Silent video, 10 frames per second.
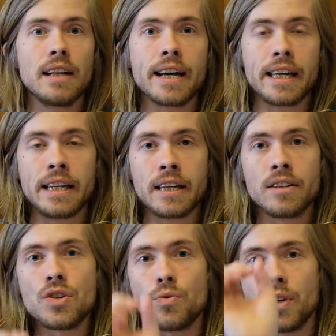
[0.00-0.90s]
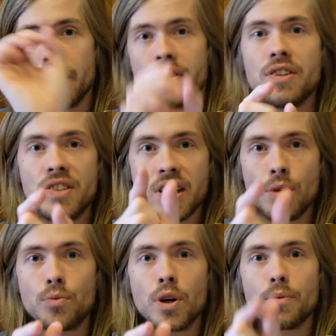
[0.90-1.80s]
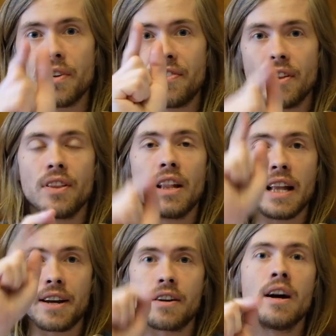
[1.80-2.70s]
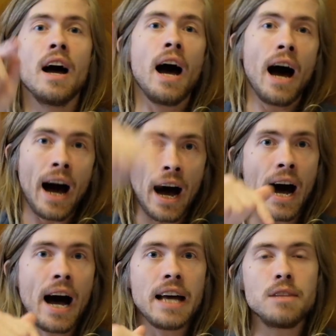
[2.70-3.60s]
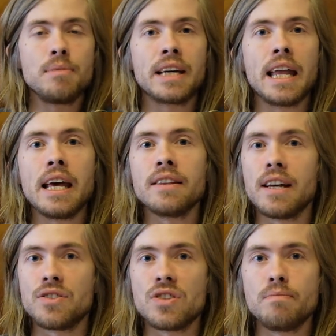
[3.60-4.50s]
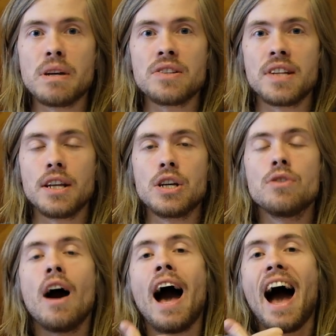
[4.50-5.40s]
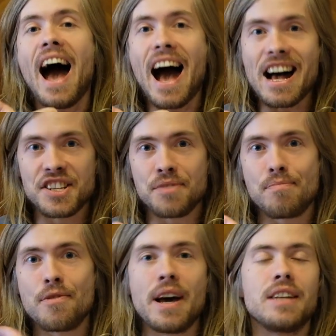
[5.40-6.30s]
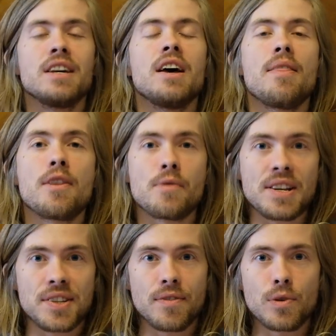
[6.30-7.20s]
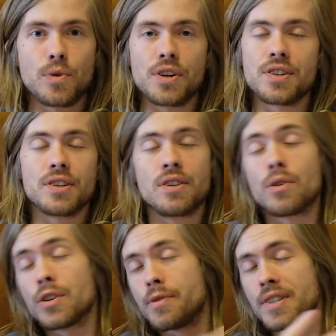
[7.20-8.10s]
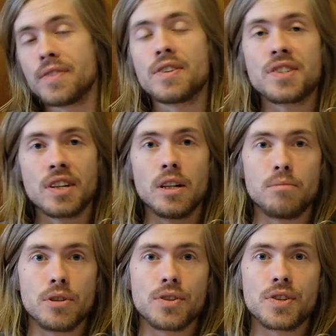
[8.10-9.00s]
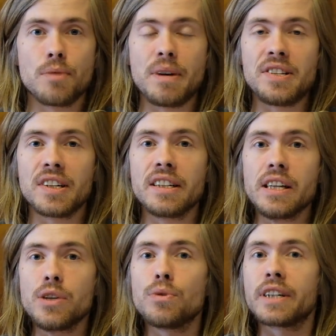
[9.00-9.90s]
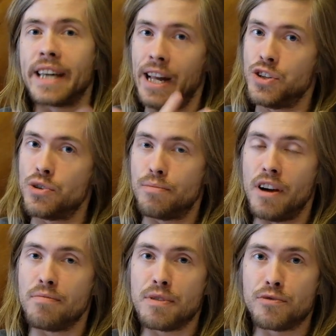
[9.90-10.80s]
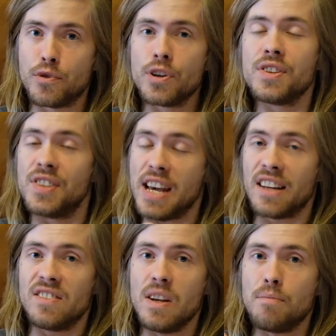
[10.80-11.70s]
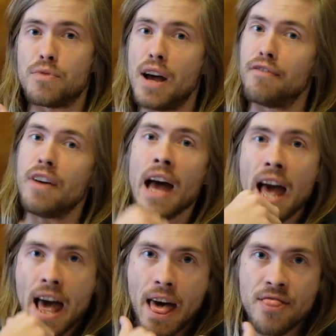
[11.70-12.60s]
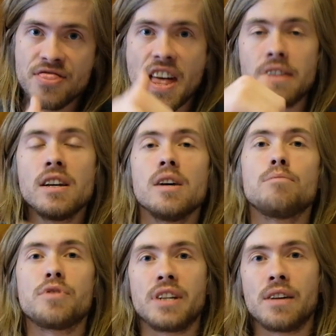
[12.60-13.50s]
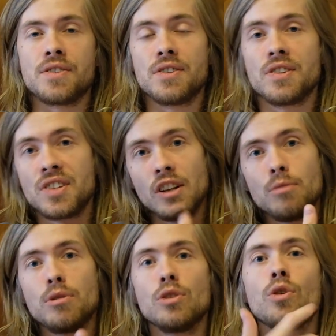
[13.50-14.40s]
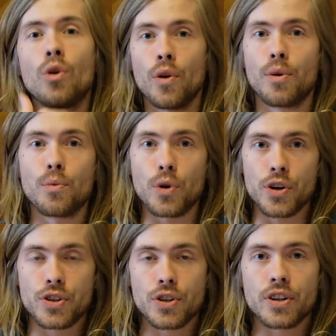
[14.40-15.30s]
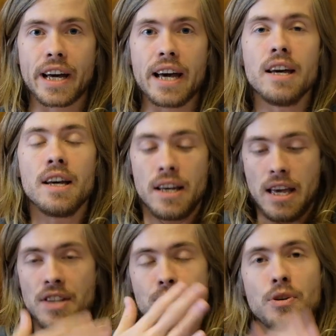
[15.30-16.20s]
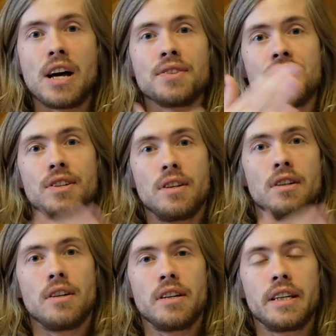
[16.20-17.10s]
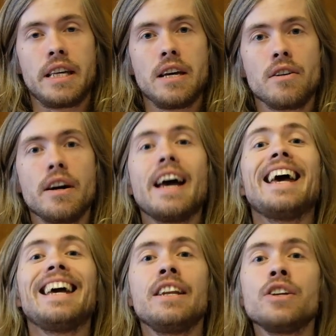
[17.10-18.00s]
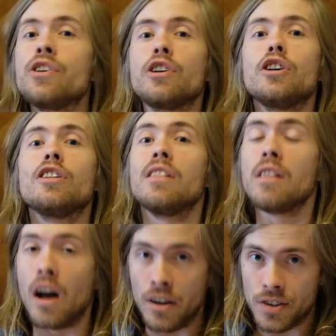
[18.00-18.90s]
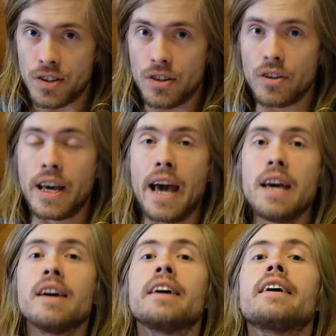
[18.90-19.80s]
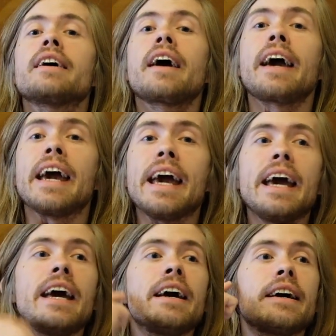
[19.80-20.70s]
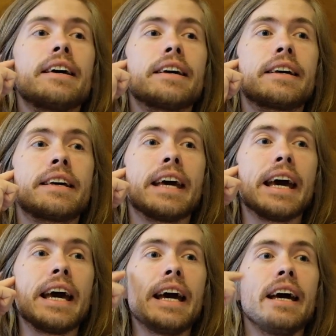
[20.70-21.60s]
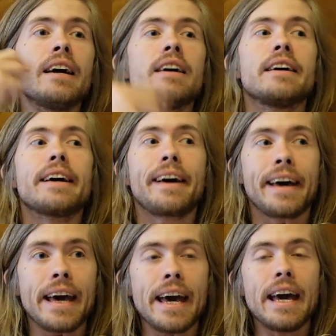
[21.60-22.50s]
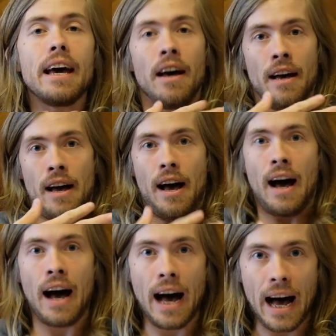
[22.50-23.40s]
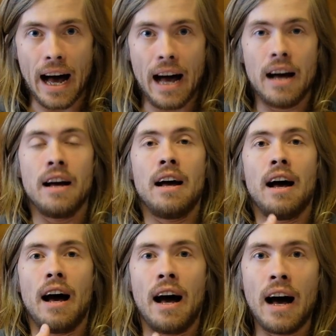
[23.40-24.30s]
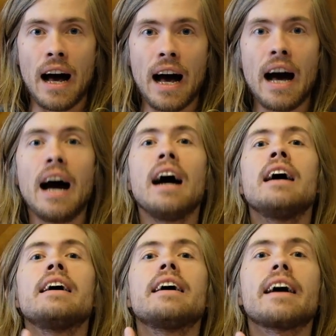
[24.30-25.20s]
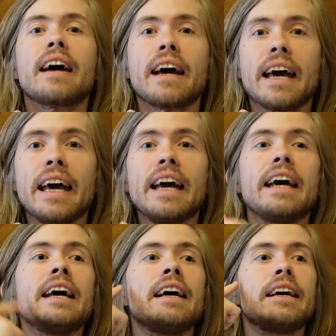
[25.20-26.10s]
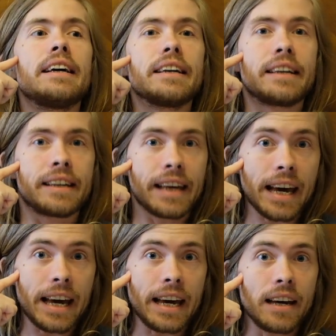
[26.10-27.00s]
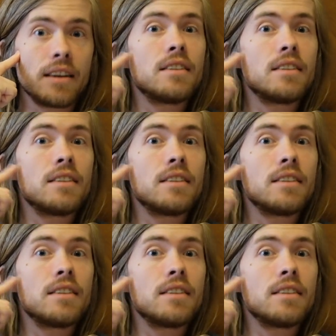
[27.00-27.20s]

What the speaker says: like in English. Whenever you see a word with the letter ha at the beginning, that just means that you aspirate the rest of the word, or the rest of the syllables. So basically, you will catch your breath before, take a deep breath, and then pronounce the syllable or the word. Okay? It's pronounced here in your lungs. Okay? Ge, ge, ge, ha, ha, ge, ge.